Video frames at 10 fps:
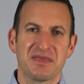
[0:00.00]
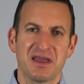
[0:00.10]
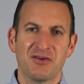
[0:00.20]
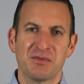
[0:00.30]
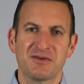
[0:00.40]

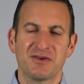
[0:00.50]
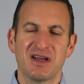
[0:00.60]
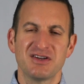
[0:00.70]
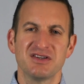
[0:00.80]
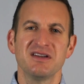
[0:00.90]
Thank you very much for
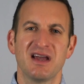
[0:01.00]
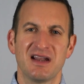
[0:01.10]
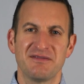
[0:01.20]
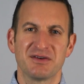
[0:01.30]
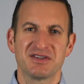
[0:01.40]
attention
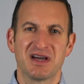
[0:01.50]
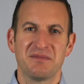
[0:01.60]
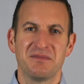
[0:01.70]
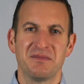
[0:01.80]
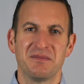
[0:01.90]
and have a good
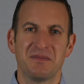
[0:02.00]
time.